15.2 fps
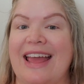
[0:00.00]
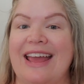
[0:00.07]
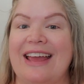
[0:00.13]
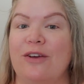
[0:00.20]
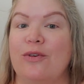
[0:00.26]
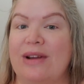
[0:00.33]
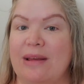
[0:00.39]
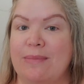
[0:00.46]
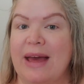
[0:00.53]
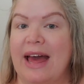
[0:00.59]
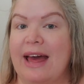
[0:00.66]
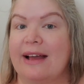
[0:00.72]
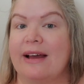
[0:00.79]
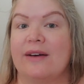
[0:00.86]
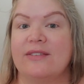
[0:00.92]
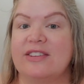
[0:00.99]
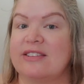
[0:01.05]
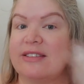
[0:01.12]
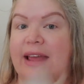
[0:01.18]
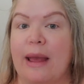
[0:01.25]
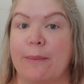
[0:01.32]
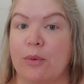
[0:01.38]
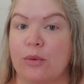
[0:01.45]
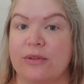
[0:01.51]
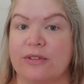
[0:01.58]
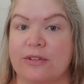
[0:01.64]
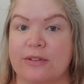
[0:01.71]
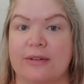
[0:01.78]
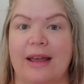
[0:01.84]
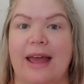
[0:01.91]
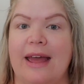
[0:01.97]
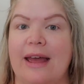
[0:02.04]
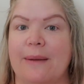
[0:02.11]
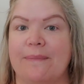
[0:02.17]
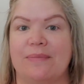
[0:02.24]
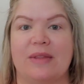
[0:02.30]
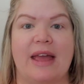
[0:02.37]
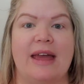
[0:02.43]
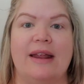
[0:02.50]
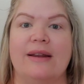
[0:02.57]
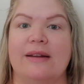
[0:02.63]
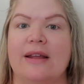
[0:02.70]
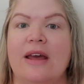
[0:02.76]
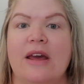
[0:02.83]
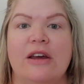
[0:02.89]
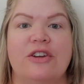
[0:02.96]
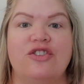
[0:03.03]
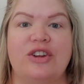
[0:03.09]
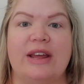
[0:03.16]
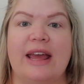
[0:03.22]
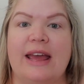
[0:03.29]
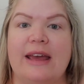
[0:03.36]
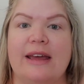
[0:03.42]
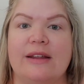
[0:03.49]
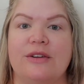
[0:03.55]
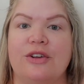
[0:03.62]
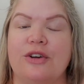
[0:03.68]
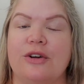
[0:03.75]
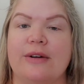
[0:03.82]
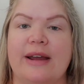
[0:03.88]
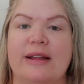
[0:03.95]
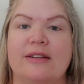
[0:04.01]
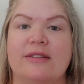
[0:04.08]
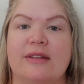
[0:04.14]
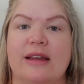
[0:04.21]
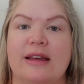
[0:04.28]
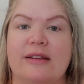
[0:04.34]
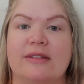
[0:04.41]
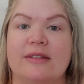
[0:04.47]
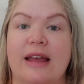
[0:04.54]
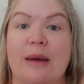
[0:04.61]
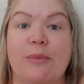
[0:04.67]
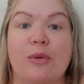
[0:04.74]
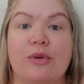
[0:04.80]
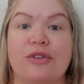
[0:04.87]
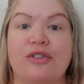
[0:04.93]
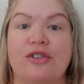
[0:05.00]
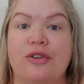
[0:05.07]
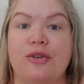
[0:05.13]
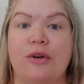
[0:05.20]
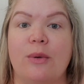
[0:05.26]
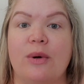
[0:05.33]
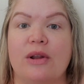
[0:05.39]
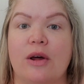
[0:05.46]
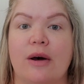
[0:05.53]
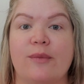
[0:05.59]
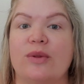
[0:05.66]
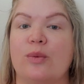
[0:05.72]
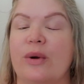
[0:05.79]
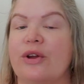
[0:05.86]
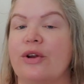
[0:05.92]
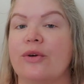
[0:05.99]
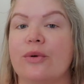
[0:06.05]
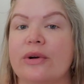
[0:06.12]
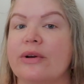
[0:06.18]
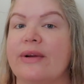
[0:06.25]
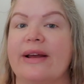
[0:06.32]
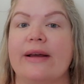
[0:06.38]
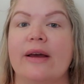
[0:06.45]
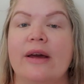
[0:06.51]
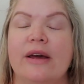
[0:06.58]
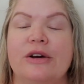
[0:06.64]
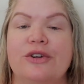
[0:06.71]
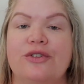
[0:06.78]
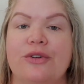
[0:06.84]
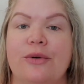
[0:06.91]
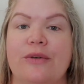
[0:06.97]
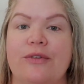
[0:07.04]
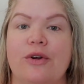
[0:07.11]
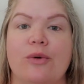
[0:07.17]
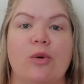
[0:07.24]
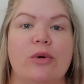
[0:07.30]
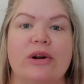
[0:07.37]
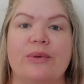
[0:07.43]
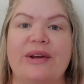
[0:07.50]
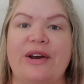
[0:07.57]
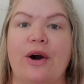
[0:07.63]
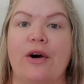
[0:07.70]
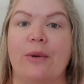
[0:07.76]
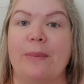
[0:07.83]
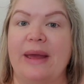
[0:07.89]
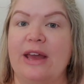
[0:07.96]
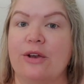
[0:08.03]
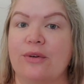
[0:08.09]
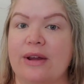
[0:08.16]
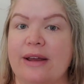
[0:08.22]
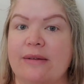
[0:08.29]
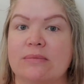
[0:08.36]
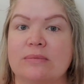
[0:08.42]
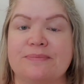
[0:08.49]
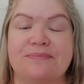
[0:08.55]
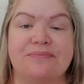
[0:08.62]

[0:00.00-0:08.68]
a goodie bag of samples and, um, and she hand curates the samples to go along with what you're ordering. So if you're ordering all bakery,